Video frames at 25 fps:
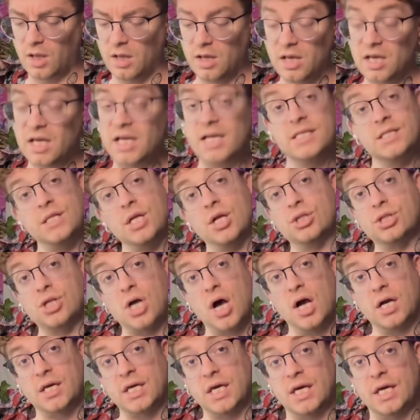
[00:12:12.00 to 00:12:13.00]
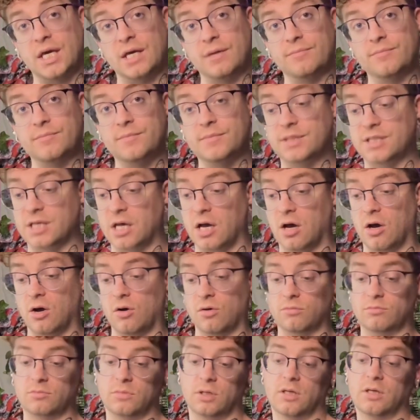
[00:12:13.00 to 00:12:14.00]
It's a little chonky,
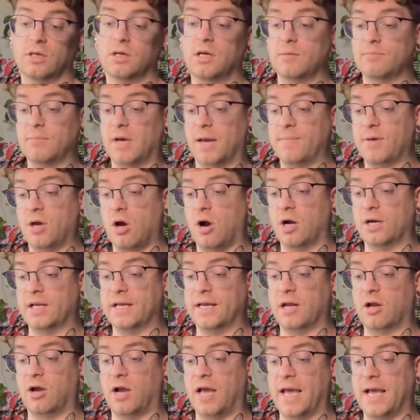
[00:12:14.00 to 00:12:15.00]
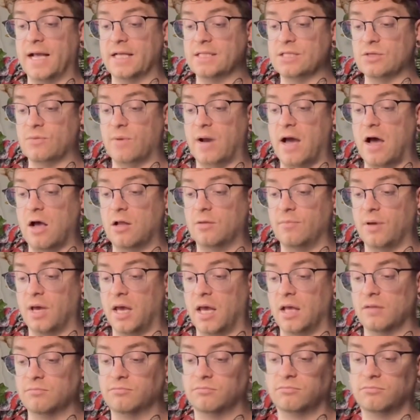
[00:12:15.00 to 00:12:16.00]
so might be hard to get our hands around, but